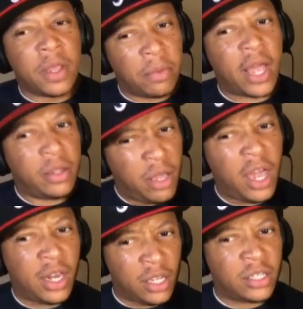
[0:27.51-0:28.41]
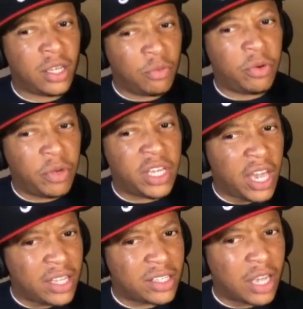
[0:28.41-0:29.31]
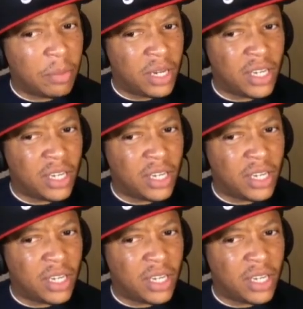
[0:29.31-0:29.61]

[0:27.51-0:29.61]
Like, yeah, this, yeah, we're getting something.